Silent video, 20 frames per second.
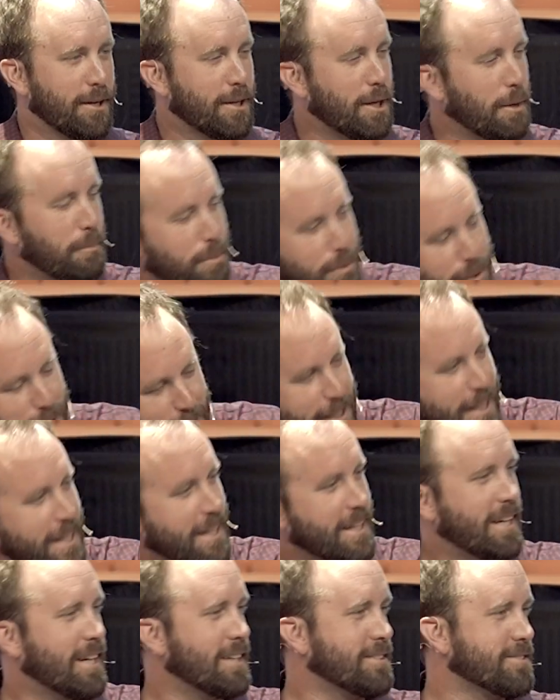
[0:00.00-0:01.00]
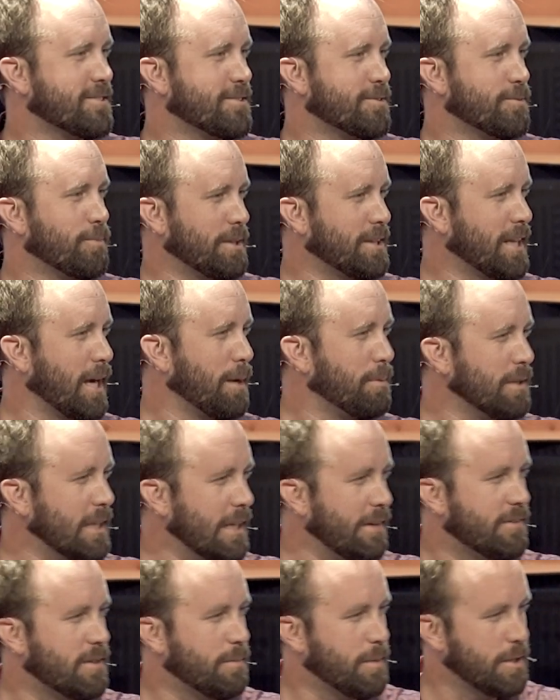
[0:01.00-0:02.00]
completely against what they
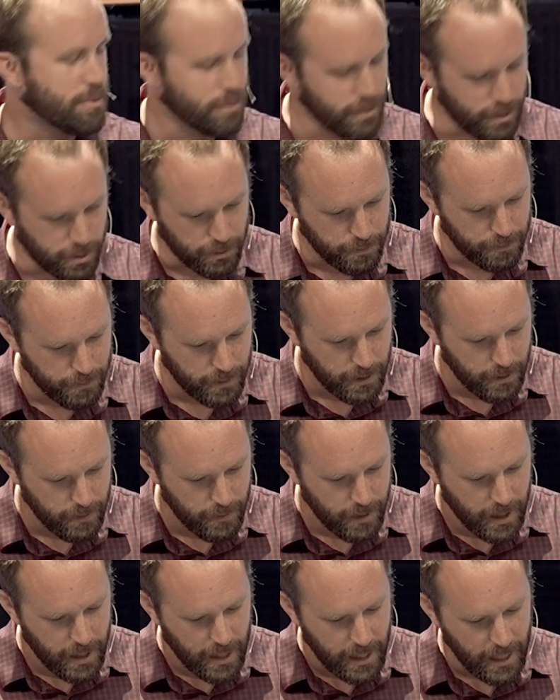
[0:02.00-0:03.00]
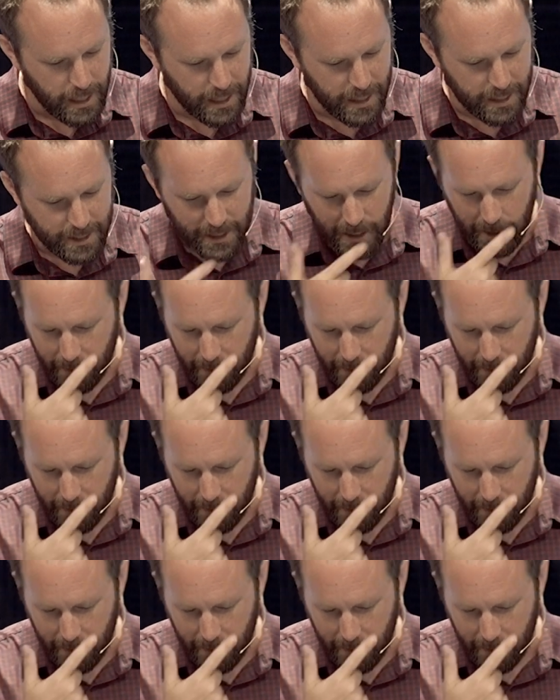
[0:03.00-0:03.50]
believed to be true. And